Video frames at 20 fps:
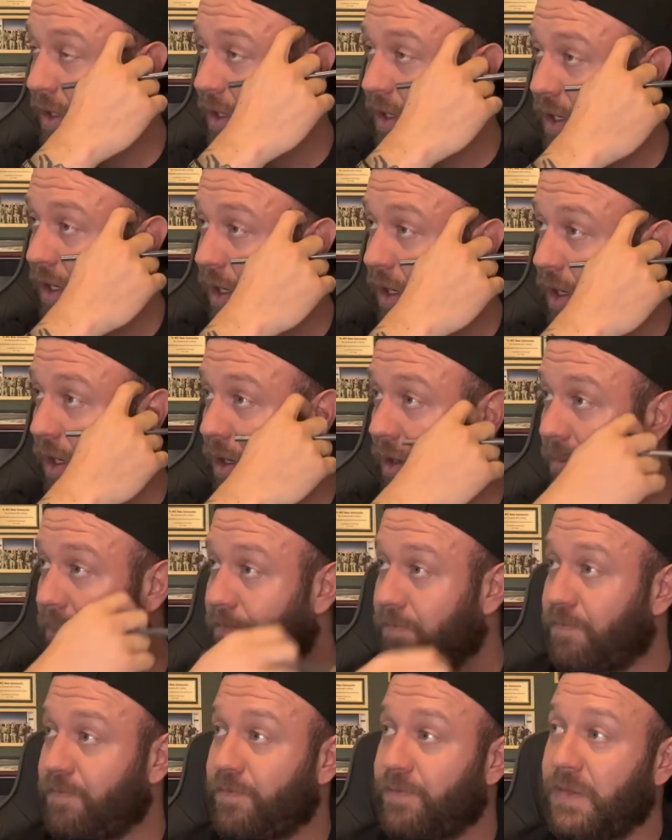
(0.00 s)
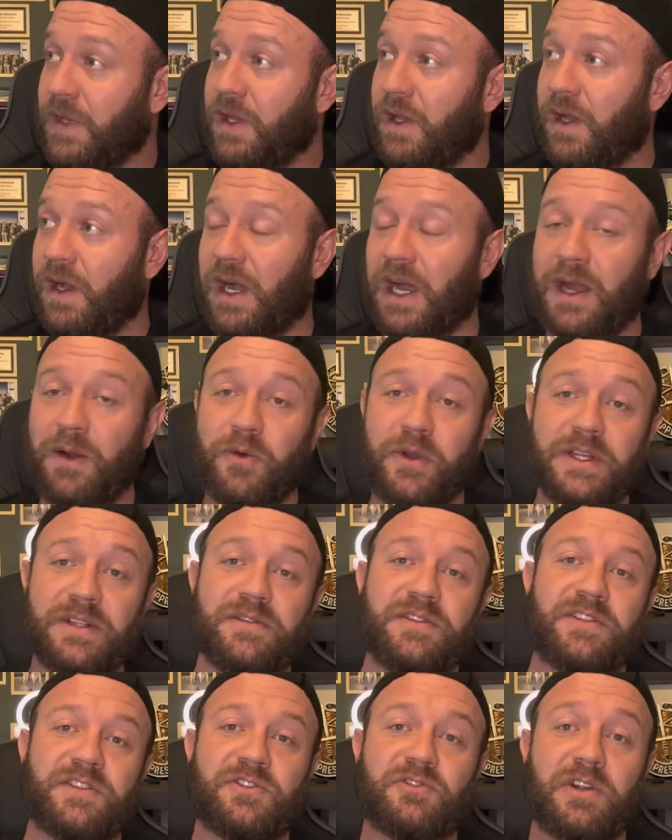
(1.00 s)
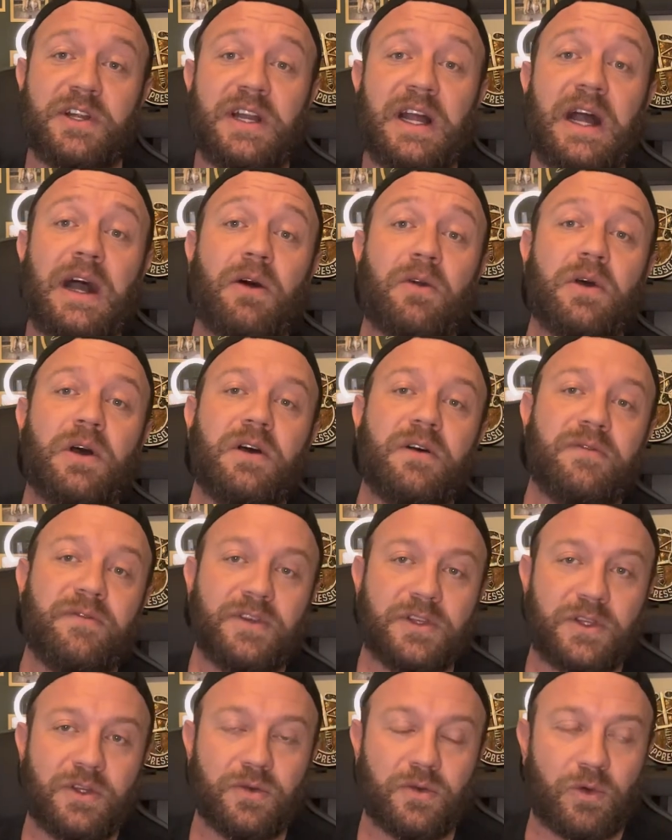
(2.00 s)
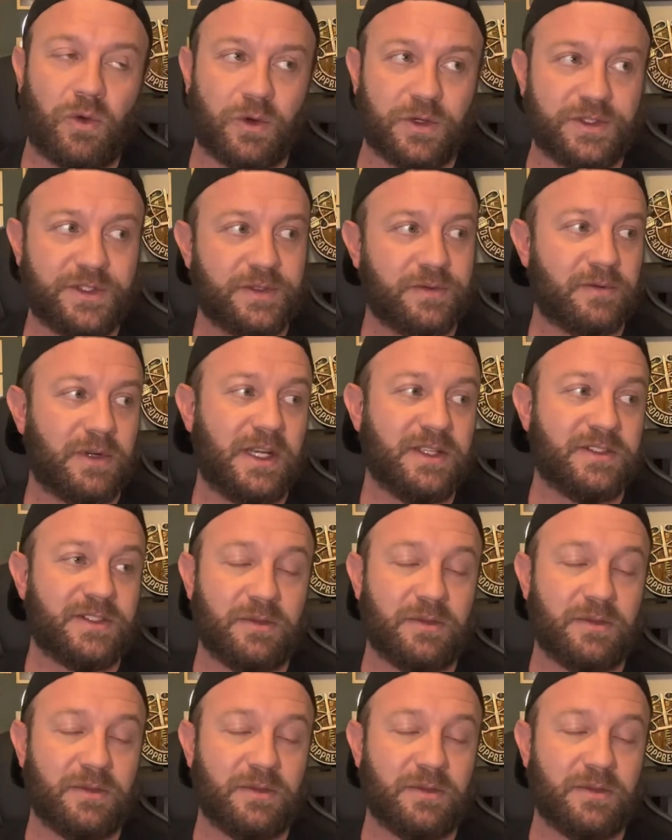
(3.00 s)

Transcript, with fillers: Um, I went straight out of the Q course, right?